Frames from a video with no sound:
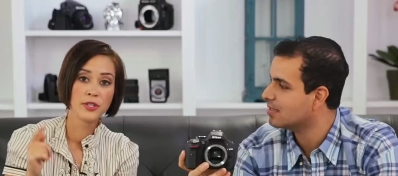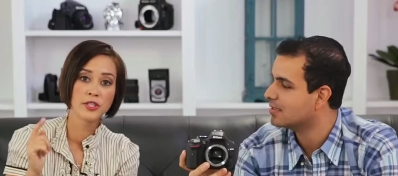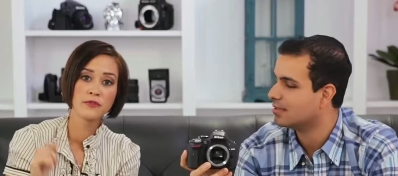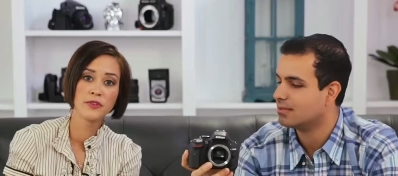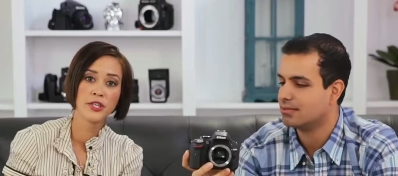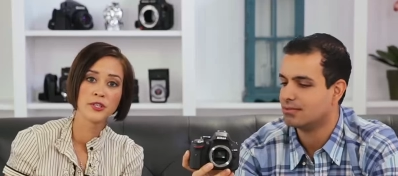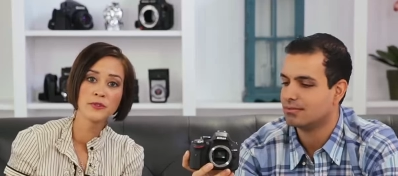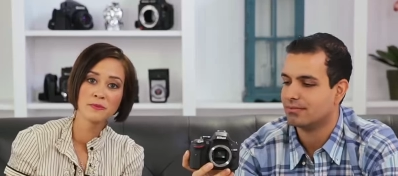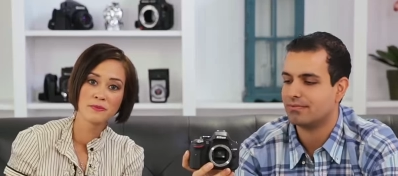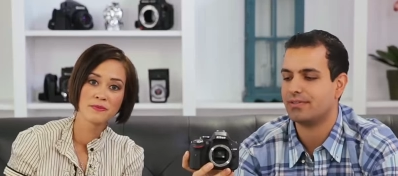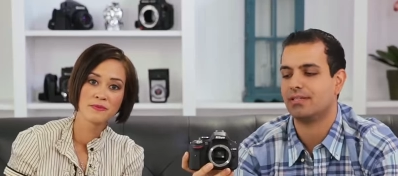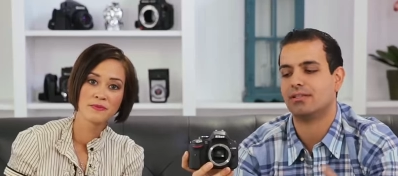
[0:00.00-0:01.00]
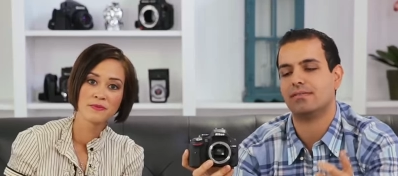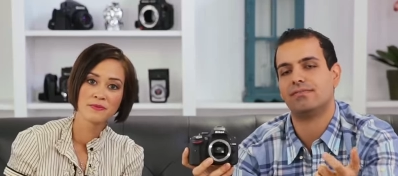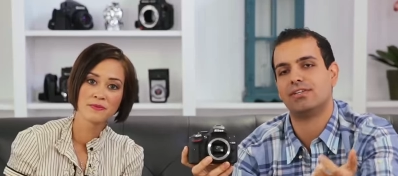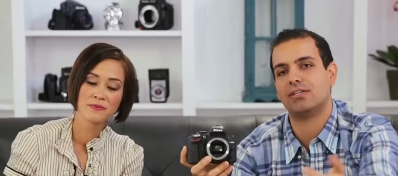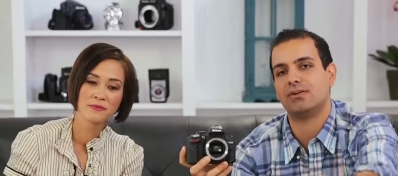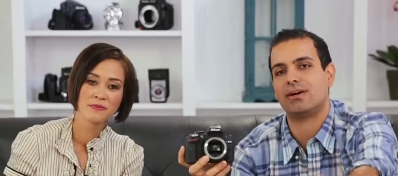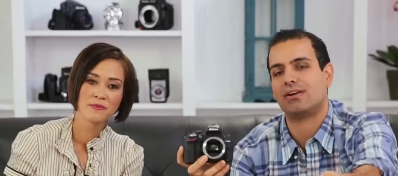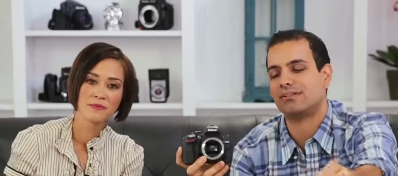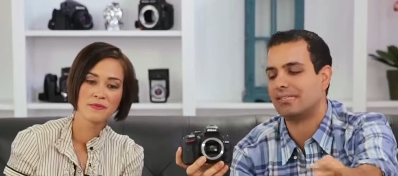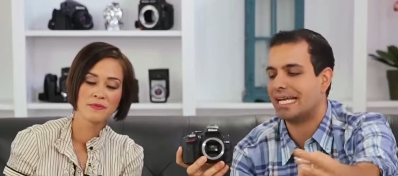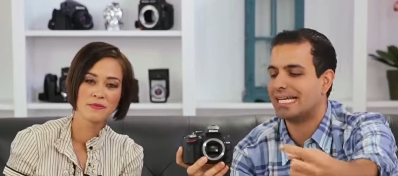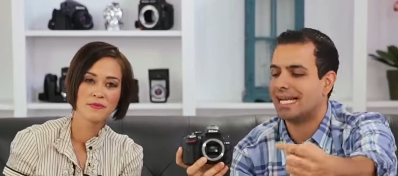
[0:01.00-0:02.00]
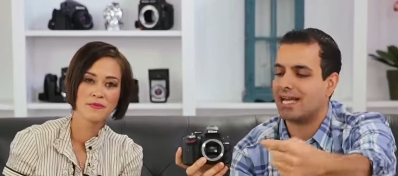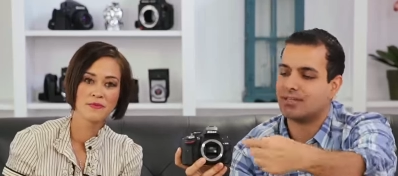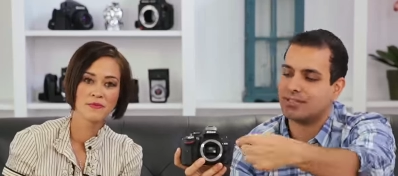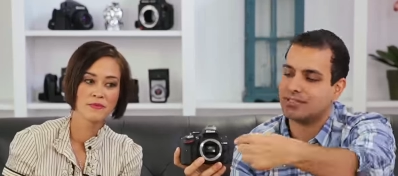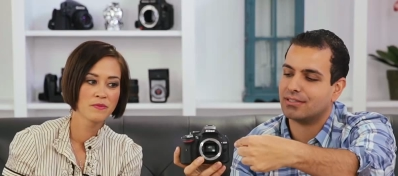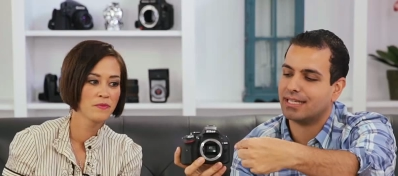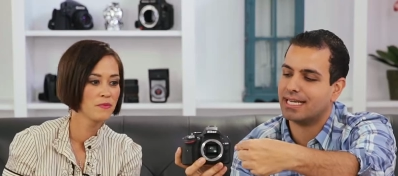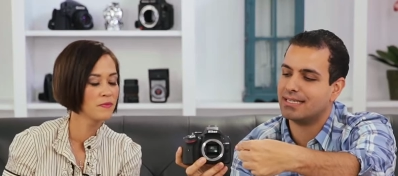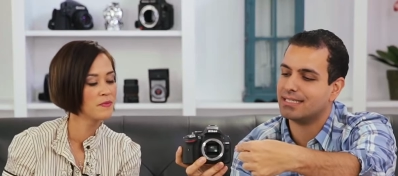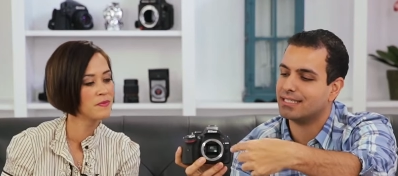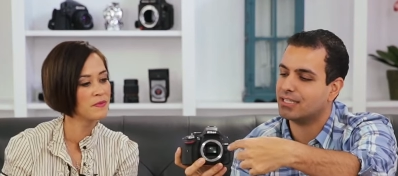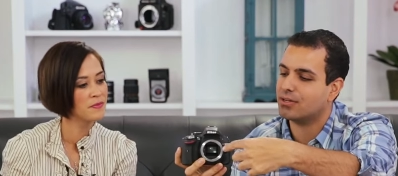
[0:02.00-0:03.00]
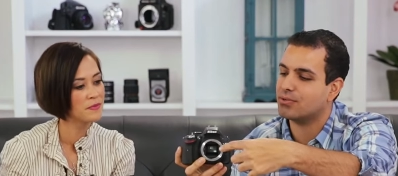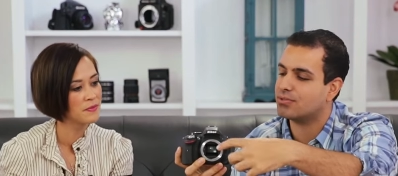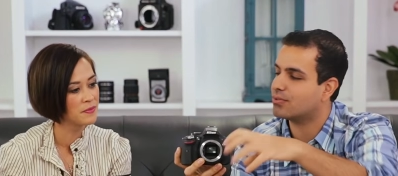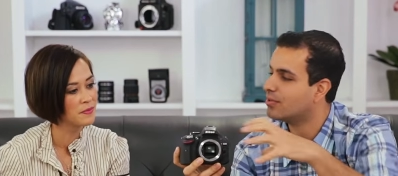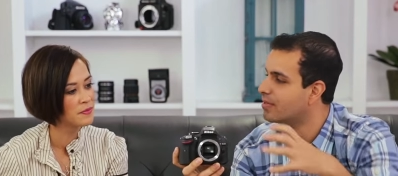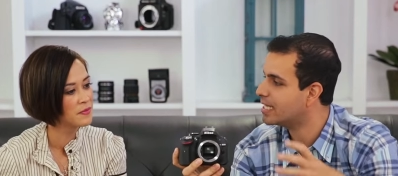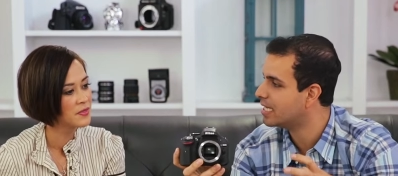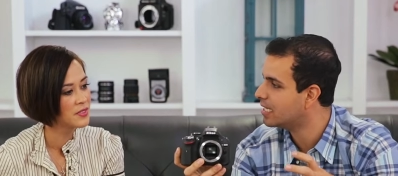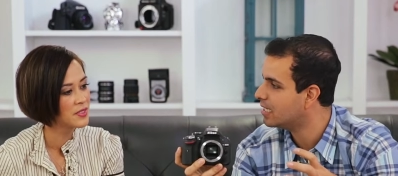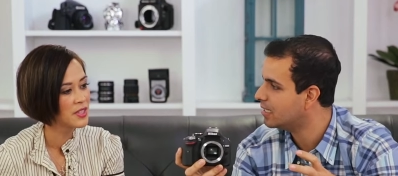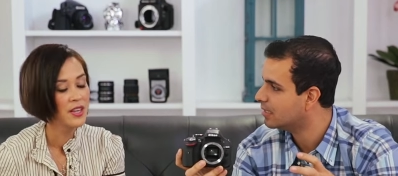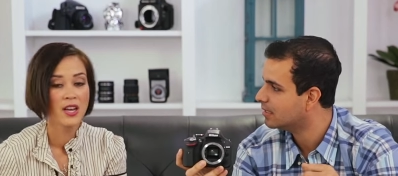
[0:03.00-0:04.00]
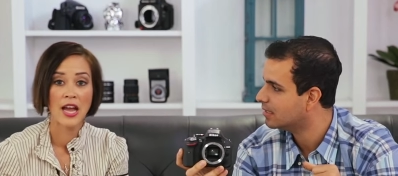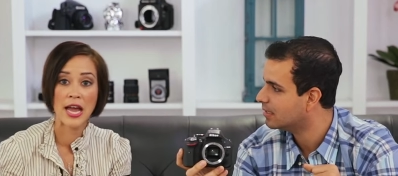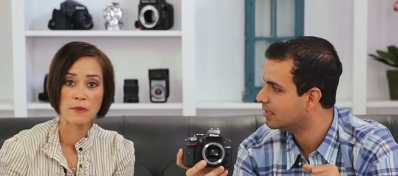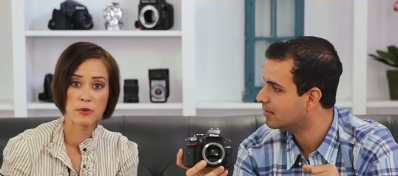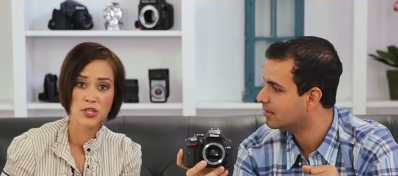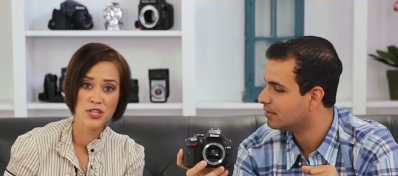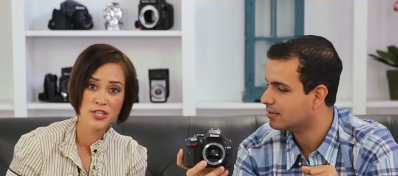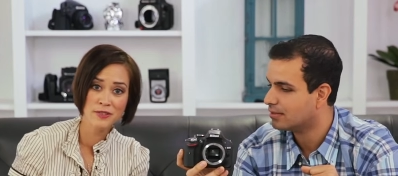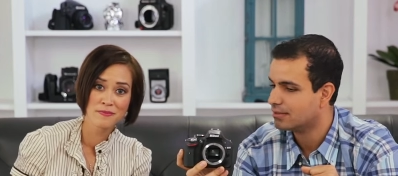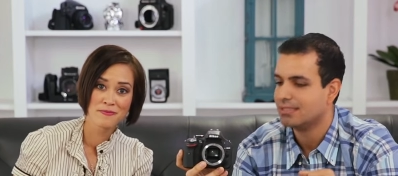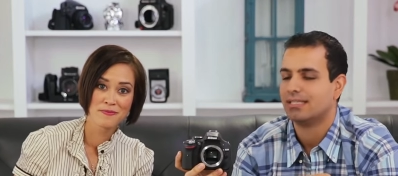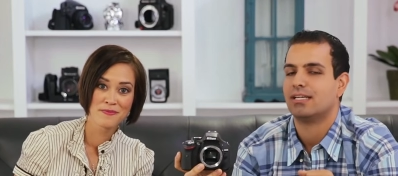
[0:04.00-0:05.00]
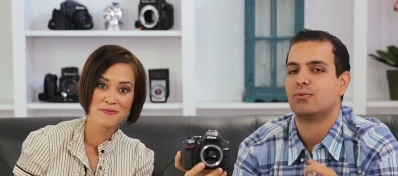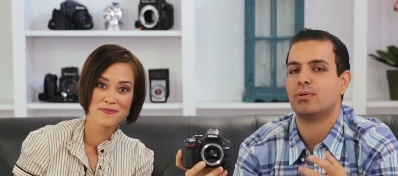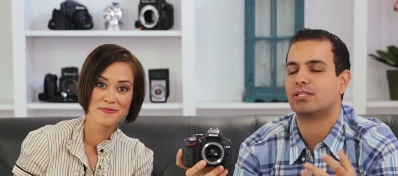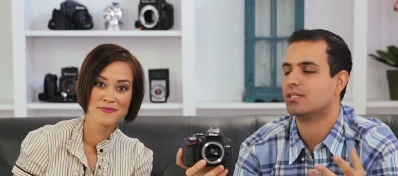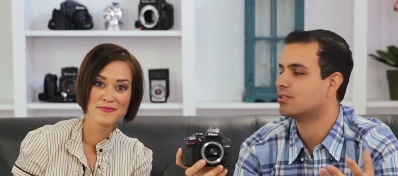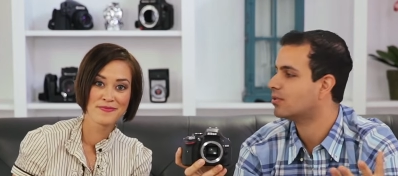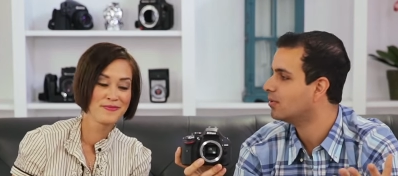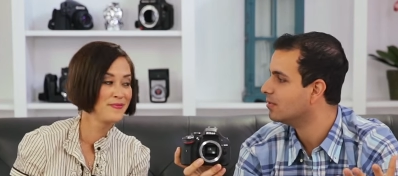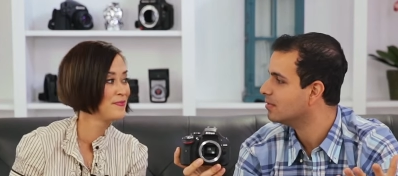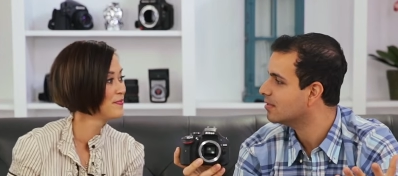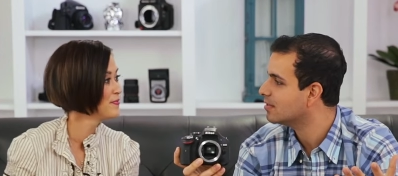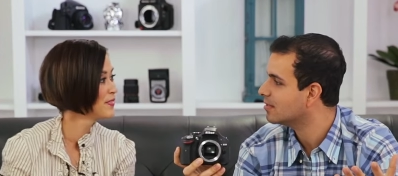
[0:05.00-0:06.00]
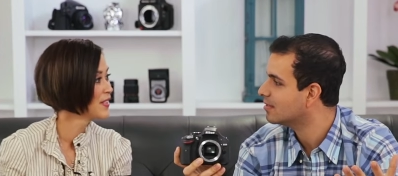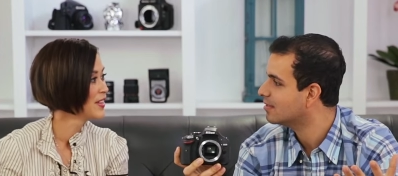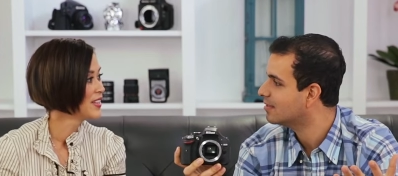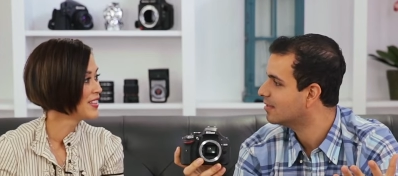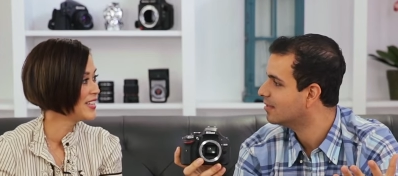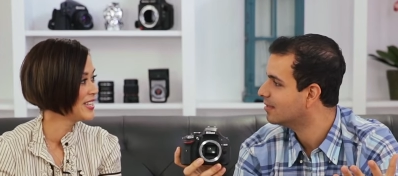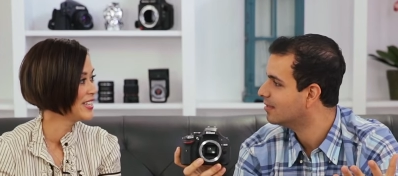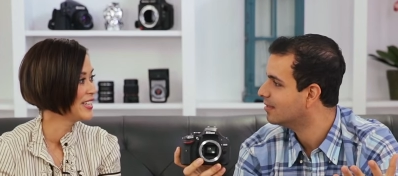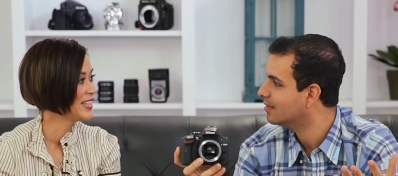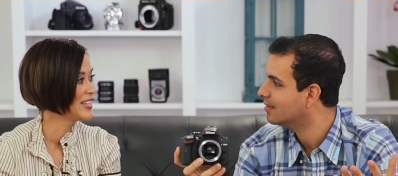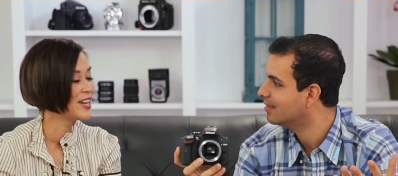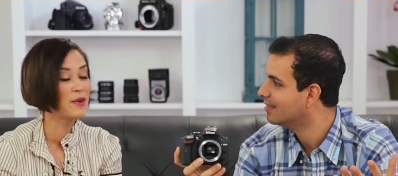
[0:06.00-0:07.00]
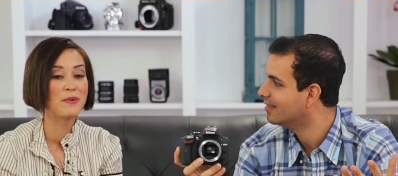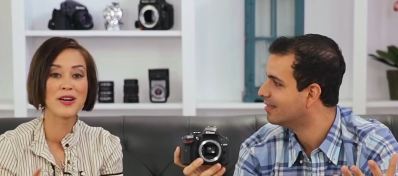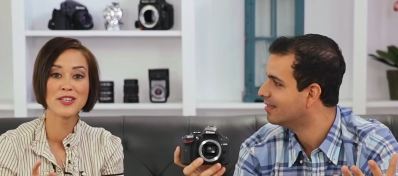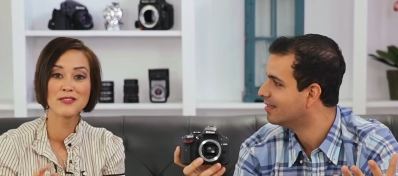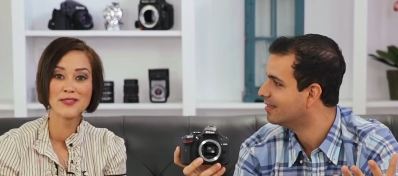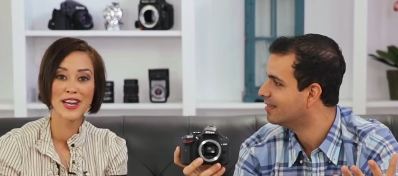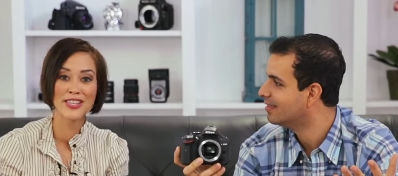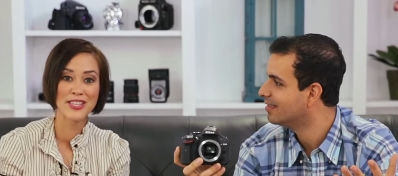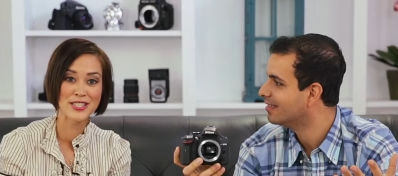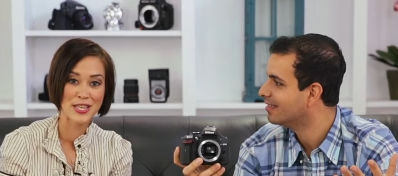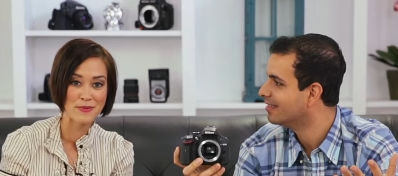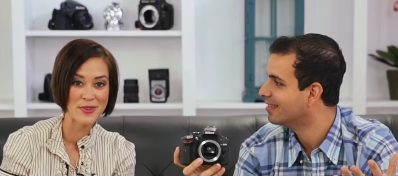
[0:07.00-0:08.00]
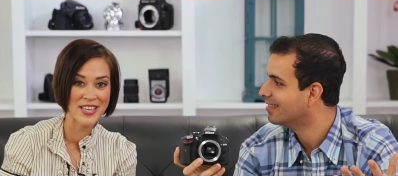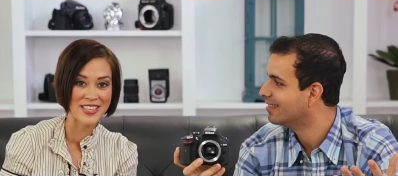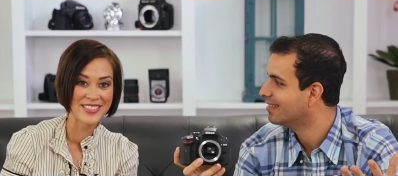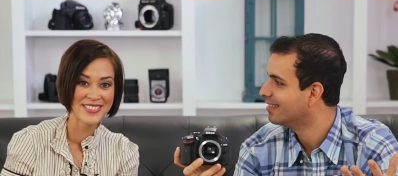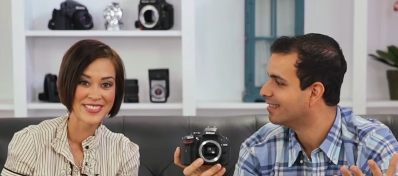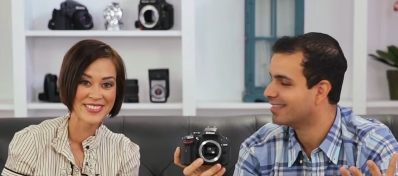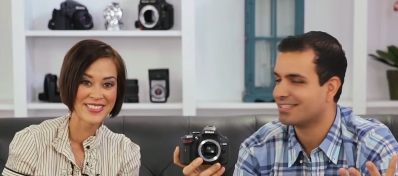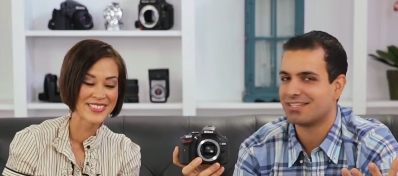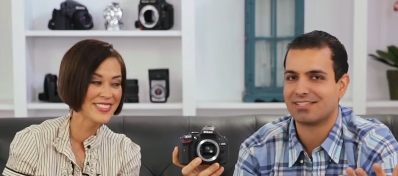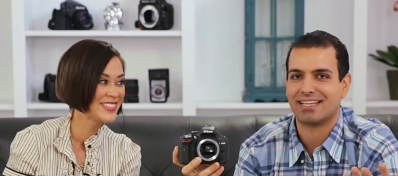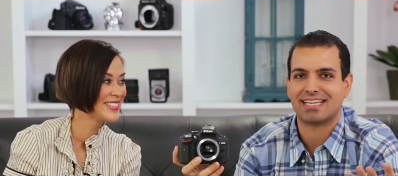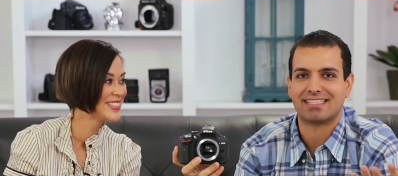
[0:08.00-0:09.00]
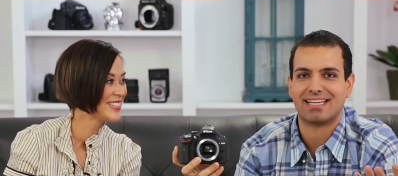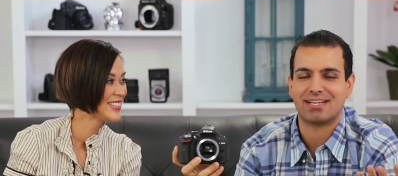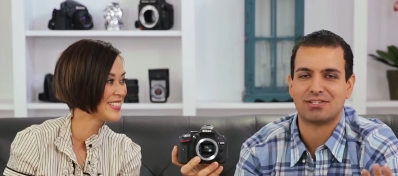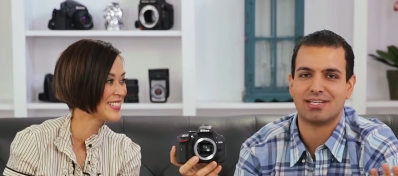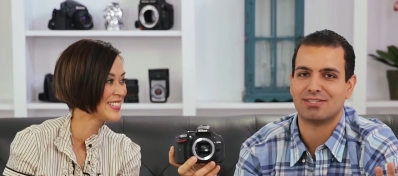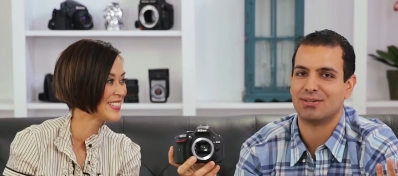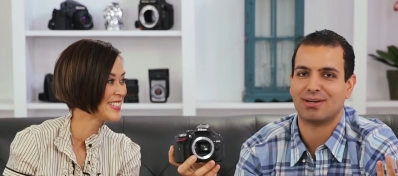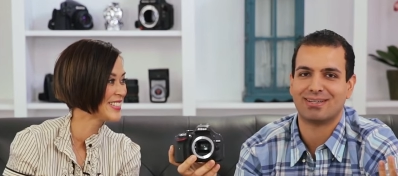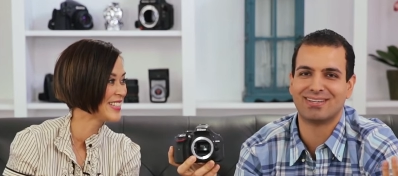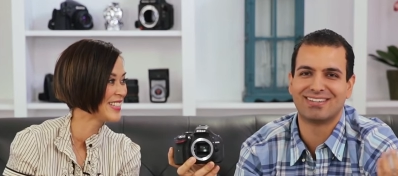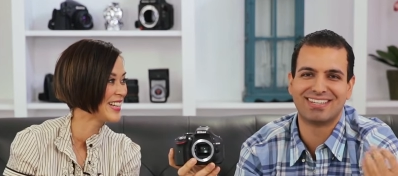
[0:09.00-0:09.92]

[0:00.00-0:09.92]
Speaker 1: Field of view.
Speaker 2: Field of view. Our light enters the lens and goes through the...
Speaker 1: aperture,
Speaker 2: which controls
Speaker 1: the amount of light that's coming in.
Speaker 2: This is like a test. She has no idea.